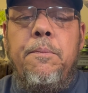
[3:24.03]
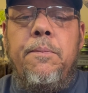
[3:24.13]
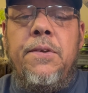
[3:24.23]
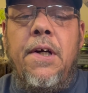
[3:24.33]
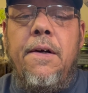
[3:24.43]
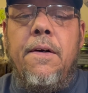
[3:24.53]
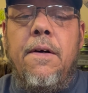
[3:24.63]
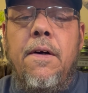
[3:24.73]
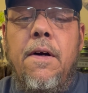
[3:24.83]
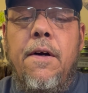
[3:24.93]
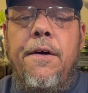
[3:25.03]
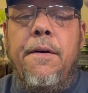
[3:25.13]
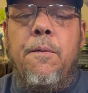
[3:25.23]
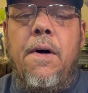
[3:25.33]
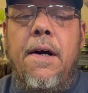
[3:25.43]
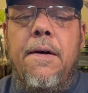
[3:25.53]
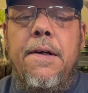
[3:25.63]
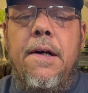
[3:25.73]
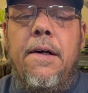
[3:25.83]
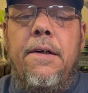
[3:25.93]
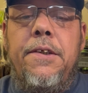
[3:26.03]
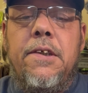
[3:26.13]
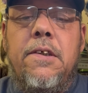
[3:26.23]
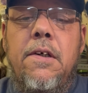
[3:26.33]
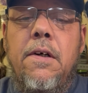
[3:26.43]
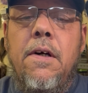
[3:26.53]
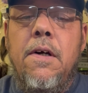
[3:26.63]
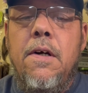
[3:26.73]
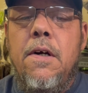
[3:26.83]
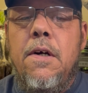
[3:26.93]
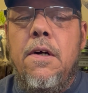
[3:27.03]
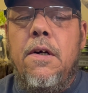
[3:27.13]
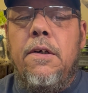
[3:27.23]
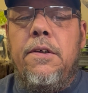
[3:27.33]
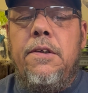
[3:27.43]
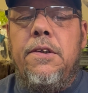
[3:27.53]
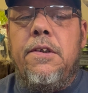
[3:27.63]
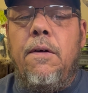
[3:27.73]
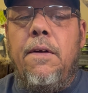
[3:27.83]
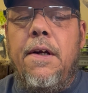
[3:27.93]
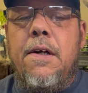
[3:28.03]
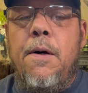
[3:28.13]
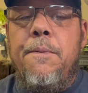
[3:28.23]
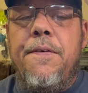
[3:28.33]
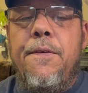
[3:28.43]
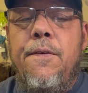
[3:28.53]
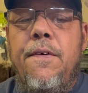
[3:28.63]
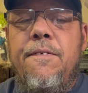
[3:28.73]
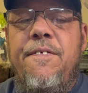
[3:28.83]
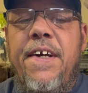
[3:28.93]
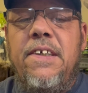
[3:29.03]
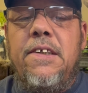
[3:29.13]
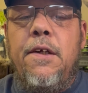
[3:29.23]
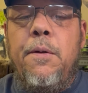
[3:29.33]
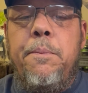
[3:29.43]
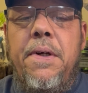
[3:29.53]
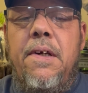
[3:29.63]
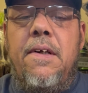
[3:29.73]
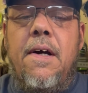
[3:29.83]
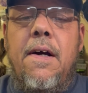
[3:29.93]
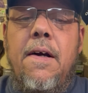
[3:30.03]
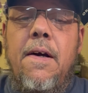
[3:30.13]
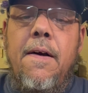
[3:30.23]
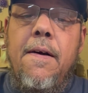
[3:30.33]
set your wire in there and just don't let it come through the face of the bead there.